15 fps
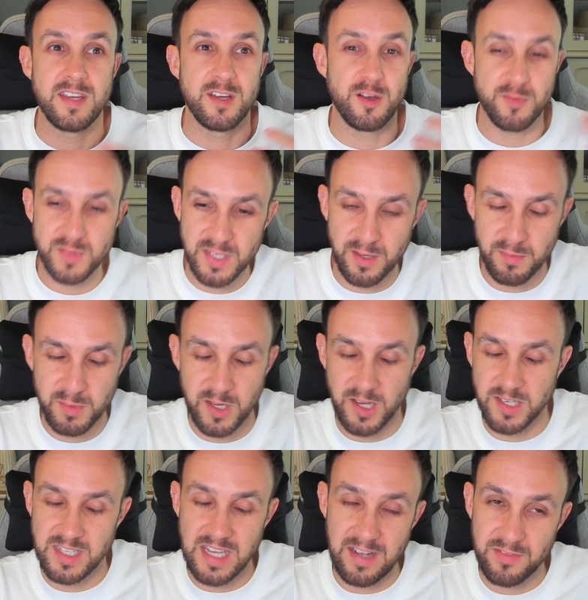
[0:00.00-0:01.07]
Obviously, I'm
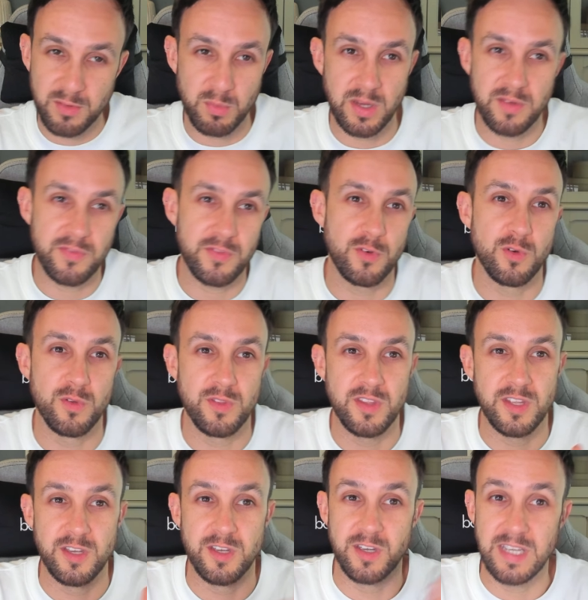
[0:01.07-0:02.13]
going to have to wait for
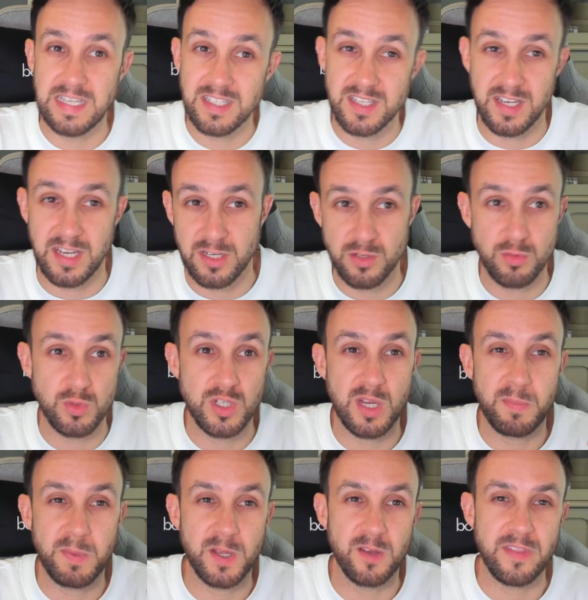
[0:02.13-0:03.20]
the international
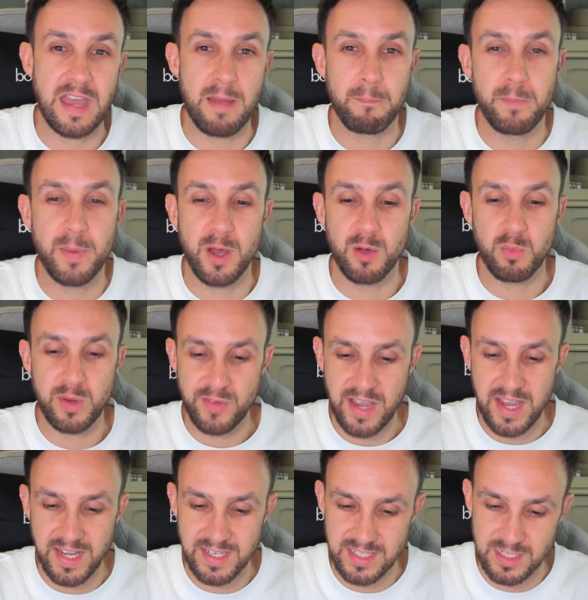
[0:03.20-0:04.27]
shipping on that, but we've
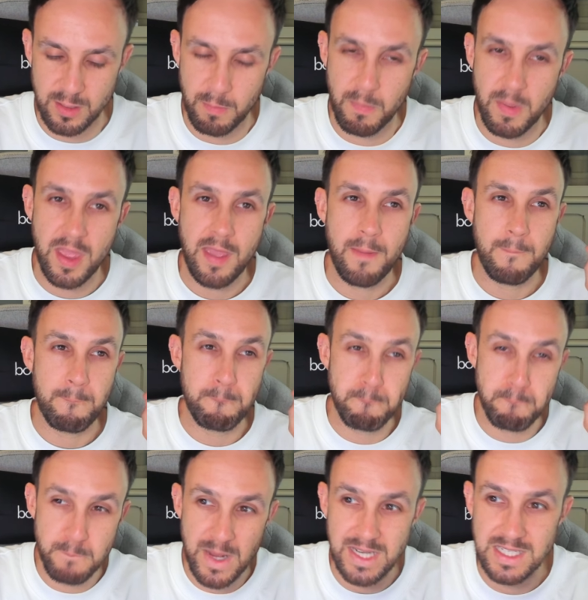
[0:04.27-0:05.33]
had some
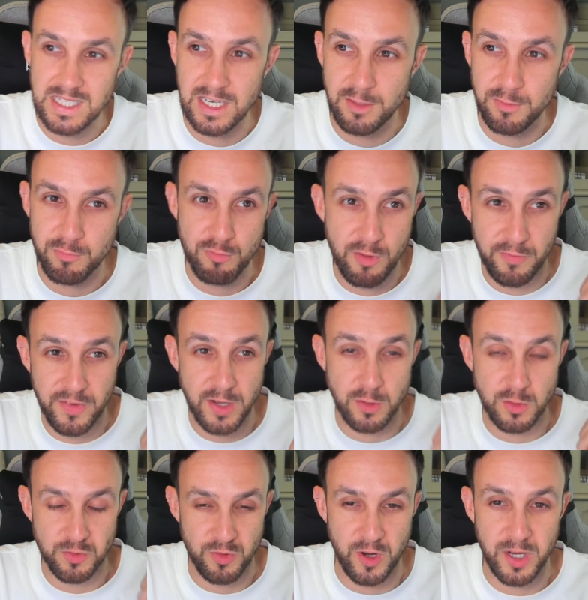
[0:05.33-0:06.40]
massive
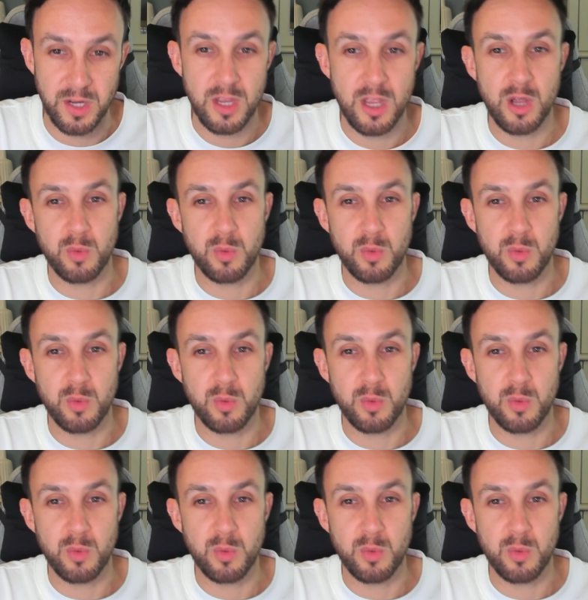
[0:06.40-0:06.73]
reveals, right?